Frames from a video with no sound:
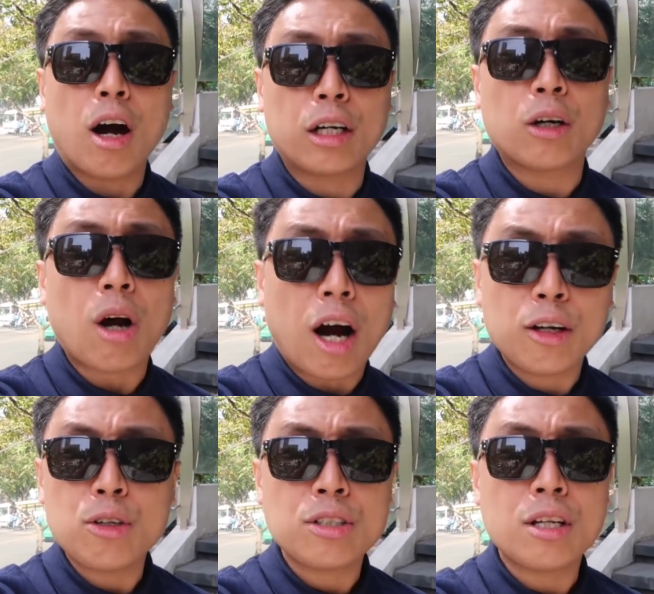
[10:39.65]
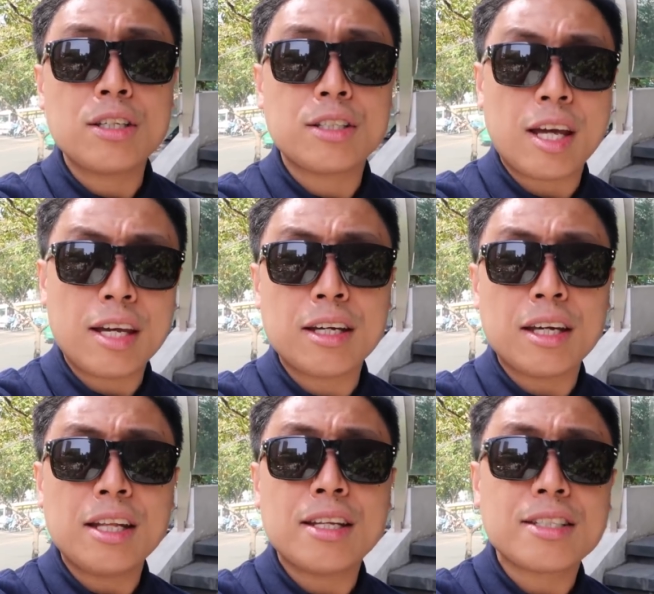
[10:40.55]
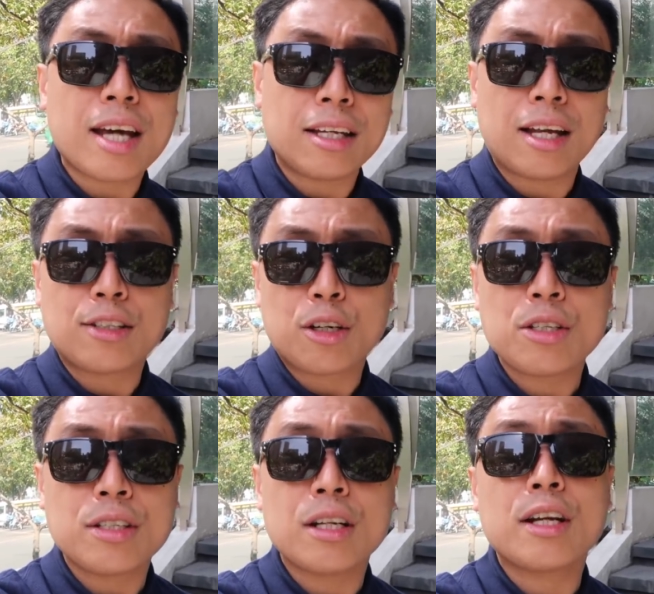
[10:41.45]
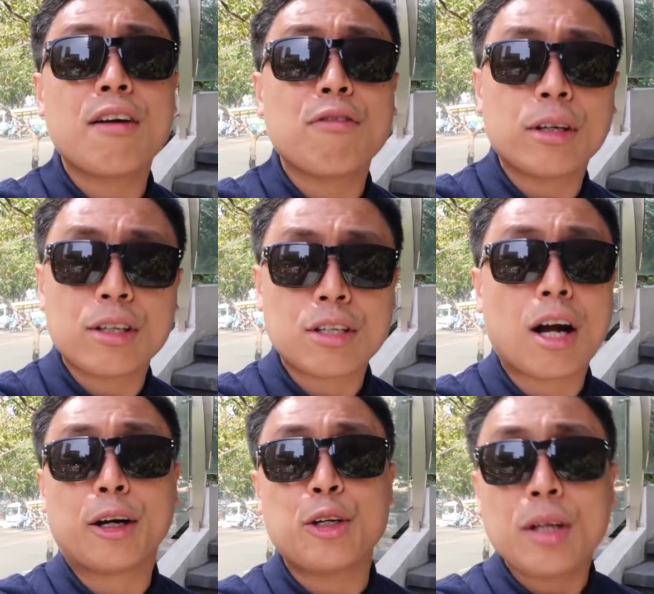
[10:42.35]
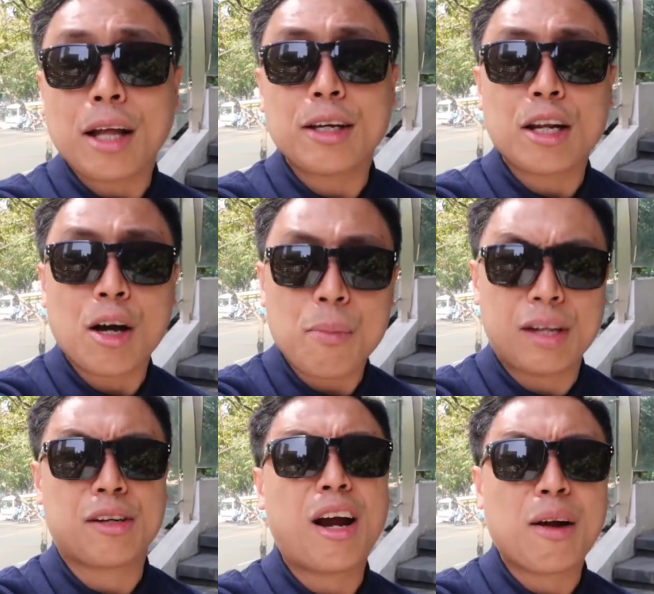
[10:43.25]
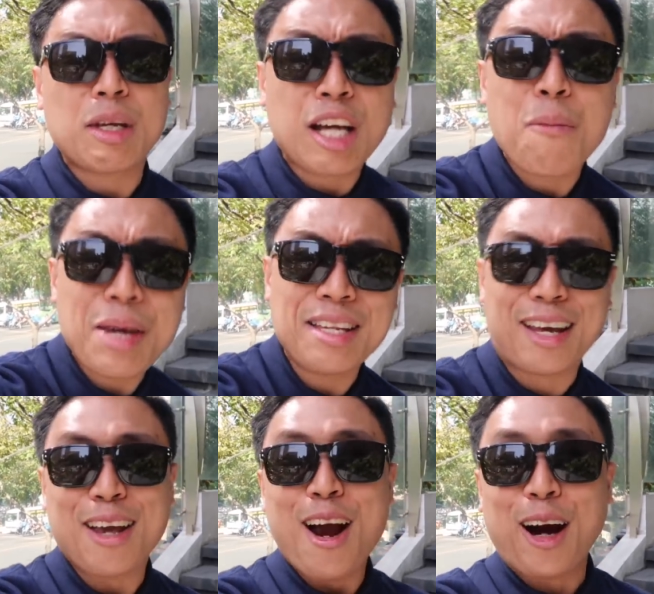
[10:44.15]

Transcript: Or are you still staying in the sidelines? Are you still going to avoid the stock? Are you not going to come in, uh, come in yet?